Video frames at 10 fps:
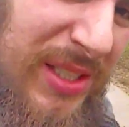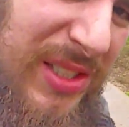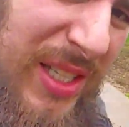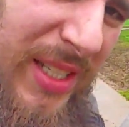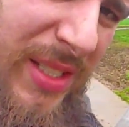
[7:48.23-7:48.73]

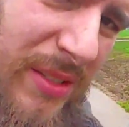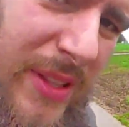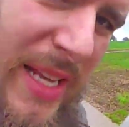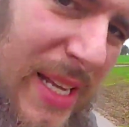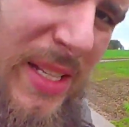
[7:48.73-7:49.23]
state of
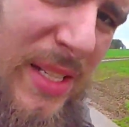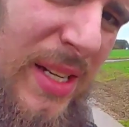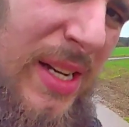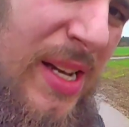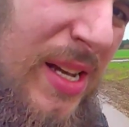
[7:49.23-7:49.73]
that.
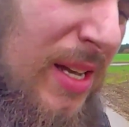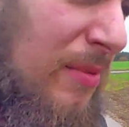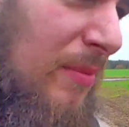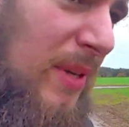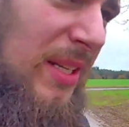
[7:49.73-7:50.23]

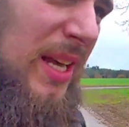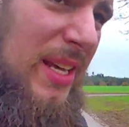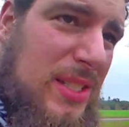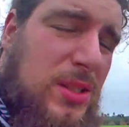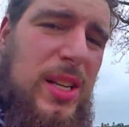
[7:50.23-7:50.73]
I mean, that
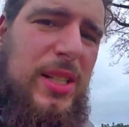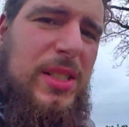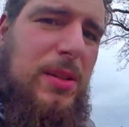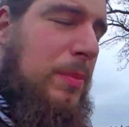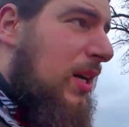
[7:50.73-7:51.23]
is
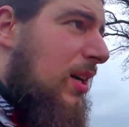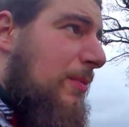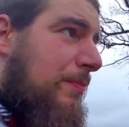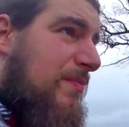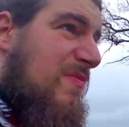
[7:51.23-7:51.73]
dirty, but
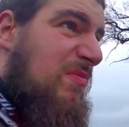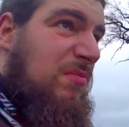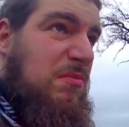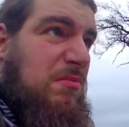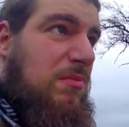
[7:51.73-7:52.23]

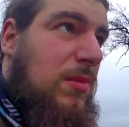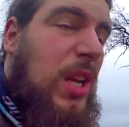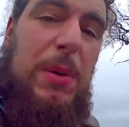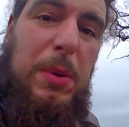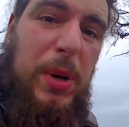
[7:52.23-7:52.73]

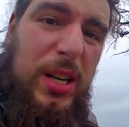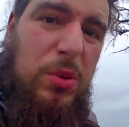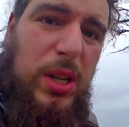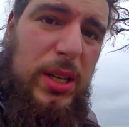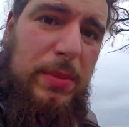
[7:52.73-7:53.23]
I'm a bike
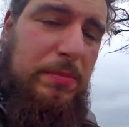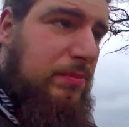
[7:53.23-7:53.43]
rider.